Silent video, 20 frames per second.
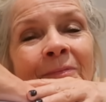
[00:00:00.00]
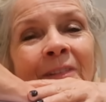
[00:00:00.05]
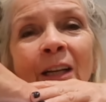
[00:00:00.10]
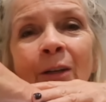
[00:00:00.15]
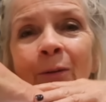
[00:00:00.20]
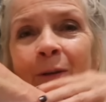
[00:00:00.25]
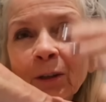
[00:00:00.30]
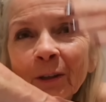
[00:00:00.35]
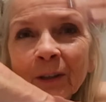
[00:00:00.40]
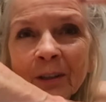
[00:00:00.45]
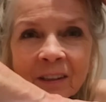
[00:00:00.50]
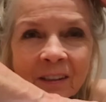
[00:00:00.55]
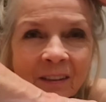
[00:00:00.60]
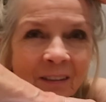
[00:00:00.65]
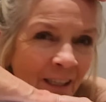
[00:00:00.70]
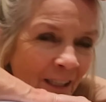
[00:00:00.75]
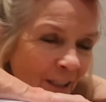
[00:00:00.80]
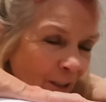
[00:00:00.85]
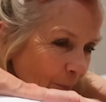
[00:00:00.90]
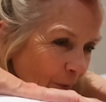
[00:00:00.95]
Anyway, look at the
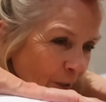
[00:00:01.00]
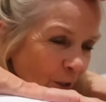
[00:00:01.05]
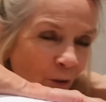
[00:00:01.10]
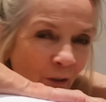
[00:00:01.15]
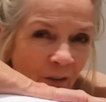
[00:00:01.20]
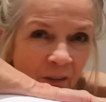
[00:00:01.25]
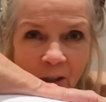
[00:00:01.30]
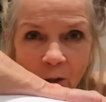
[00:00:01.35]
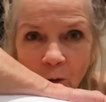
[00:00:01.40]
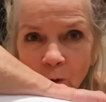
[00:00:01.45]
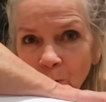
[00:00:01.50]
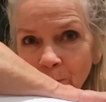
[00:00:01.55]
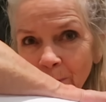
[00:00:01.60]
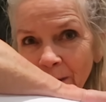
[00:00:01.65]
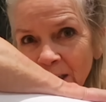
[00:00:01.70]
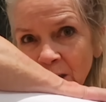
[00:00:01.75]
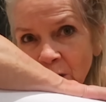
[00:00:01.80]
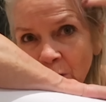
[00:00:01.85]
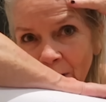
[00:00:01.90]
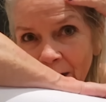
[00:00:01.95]
state of me. You can see all
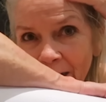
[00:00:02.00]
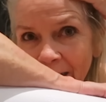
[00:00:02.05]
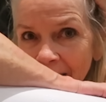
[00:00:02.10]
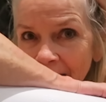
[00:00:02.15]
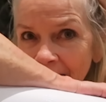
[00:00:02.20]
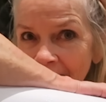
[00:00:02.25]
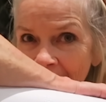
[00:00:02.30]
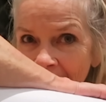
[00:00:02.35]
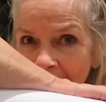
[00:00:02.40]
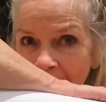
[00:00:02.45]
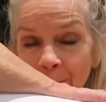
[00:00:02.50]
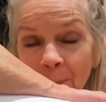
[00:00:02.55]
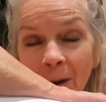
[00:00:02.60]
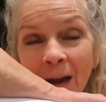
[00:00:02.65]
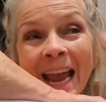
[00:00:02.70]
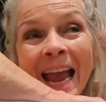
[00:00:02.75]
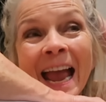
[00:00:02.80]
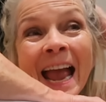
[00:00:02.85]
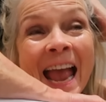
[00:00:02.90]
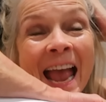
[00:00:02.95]
my grey,
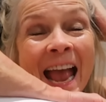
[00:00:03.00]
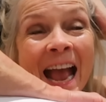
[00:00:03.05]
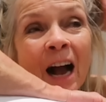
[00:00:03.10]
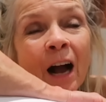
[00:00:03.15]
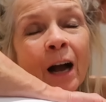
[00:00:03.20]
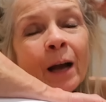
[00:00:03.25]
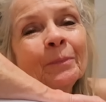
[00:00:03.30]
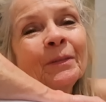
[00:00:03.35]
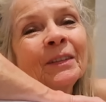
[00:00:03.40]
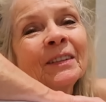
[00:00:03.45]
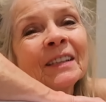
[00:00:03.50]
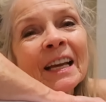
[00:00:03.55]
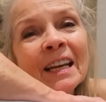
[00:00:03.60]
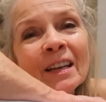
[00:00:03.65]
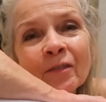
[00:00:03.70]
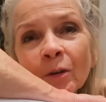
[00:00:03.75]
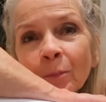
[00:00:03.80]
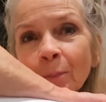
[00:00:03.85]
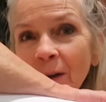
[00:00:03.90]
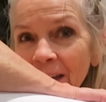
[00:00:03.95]
my hair. I'm
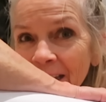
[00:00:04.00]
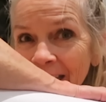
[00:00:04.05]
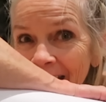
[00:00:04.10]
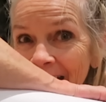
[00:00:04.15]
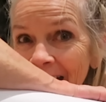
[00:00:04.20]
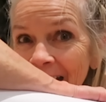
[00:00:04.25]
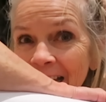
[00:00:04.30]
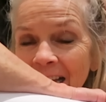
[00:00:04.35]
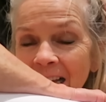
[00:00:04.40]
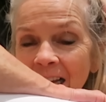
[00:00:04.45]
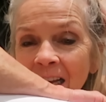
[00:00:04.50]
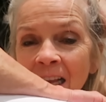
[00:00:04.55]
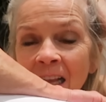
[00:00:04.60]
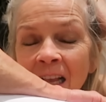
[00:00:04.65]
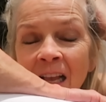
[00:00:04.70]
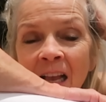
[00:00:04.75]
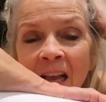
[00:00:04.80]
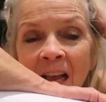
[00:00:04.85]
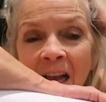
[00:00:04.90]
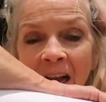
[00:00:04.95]
saving my hair.
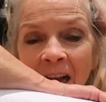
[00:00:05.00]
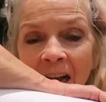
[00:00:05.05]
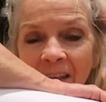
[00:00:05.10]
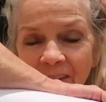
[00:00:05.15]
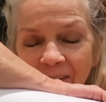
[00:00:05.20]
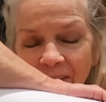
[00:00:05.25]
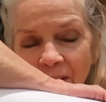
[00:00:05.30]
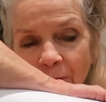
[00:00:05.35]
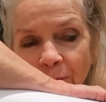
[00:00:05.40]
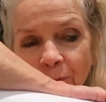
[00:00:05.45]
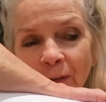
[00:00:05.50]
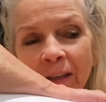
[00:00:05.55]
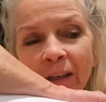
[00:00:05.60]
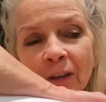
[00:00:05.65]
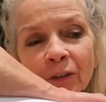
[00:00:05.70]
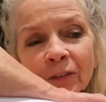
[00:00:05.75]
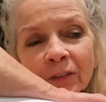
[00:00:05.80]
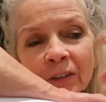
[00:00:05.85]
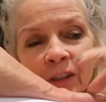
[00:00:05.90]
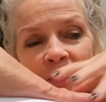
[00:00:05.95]

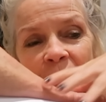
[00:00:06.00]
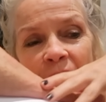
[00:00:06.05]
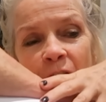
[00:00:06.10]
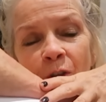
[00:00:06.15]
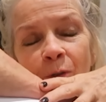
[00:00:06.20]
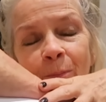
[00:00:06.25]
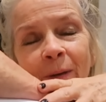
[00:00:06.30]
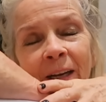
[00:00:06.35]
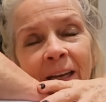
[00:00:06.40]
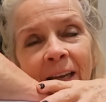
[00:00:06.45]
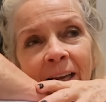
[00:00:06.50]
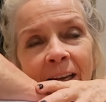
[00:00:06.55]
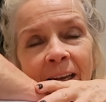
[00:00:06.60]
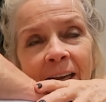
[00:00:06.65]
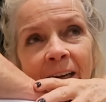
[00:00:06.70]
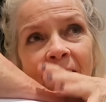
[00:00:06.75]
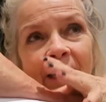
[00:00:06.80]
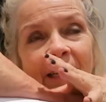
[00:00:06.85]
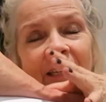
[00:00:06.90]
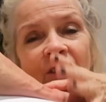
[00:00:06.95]
Sophia is going to do my
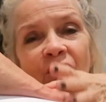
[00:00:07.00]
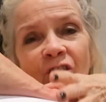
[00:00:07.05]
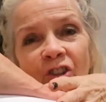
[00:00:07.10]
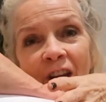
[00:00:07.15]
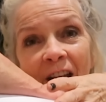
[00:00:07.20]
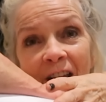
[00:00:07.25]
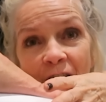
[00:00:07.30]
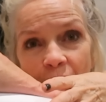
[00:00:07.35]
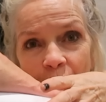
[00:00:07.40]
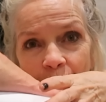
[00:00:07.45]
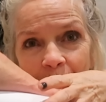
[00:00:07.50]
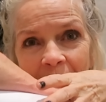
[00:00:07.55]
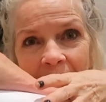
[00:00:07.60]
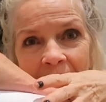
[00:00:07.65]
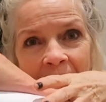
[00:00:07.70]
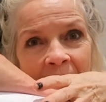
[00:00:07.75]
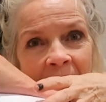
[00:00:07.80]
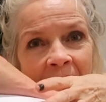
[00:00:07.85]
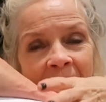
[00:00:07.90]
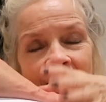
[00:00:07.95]
hair in
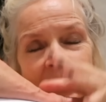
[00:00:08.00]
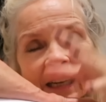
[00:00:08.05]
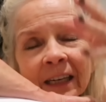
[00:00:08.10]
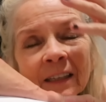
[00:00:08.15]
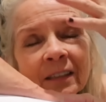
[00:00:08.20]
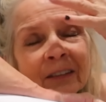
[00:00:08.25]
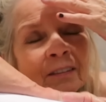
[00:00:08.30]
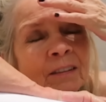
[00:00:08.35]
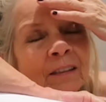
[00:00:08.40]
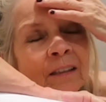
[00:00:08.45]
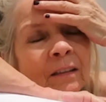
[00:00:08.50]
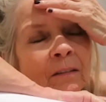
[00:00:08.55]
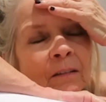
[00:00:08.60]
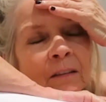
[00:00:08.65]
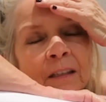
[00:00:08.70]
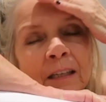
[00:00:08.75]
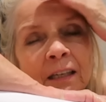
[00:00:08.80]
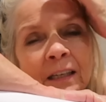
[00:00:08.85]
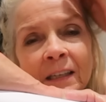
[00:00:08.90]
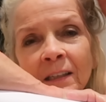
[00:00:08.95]
January. It
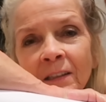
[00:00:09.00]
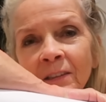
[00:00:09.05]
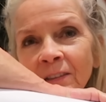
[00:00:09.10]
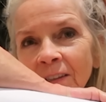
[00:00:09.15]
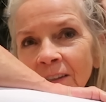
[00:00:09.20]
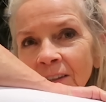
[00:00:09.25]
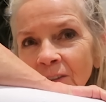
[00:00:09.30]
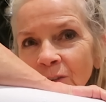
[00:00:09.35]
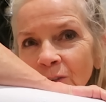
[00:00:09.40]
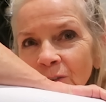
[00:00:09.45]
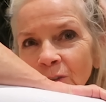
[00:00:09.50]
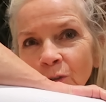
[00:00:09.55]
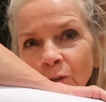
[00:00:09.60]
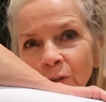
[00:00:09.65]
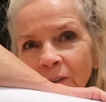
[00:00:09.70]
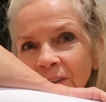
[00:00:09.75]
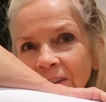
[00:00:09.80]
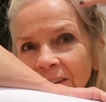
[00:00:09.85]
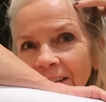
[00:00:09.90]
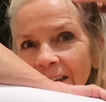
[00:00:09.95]
needs, it,
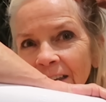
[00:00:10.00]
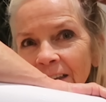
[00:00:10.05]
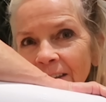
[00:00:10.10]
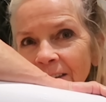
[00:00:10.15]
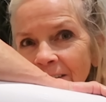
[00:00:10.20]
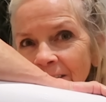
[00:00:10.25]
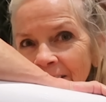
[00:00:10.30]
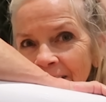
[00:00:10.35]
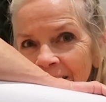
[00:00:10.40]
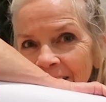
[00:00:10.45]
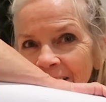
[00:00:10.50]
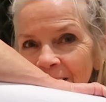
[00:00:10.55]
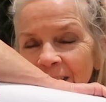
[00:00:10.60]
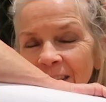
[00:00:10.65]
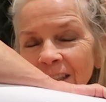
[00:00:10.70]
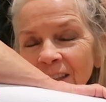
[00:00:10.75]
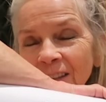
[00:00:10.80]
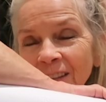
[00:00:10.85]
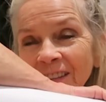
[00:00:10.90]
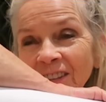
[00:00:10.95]
look at the colour.
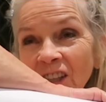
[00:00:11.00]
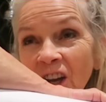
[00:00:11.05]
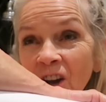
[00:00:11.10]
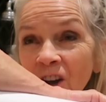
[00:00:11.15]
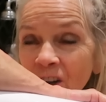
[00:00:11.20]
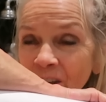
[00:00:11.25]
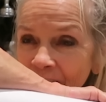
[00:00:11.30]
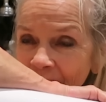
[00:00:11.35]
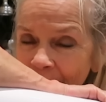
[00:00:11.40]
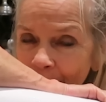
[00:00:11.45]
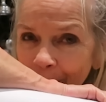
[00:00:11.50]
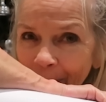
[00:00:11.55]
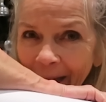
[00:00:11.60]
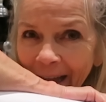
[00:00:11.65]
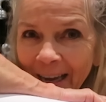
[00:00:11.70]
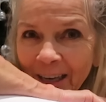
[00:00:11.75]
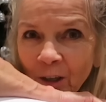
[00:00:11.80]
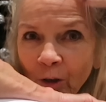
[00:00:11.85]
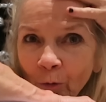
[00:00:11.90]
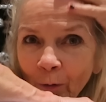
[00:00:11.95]
It's dark at the
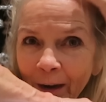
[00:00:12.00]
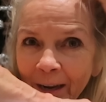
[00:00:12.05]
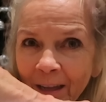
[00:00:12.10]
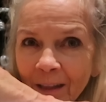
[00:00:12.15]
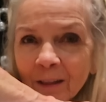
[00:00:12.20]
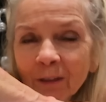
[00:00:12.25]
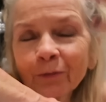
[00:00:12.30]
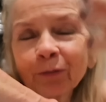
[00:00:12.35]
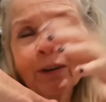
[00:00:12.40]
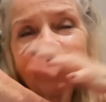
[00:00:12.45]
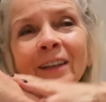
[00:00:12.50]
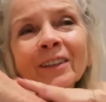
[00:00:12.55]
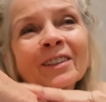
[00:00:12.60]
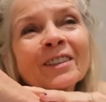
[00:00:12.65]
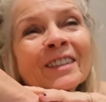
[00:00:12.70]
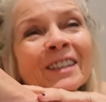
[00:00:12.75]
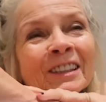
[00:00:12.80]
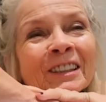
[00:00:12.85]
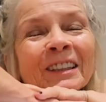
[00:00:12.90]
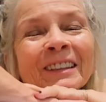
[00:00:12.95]
back, grey at the
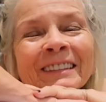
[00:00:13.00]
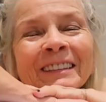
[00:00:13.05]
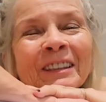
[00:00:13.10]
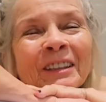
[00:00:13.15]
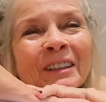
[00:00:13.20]
front.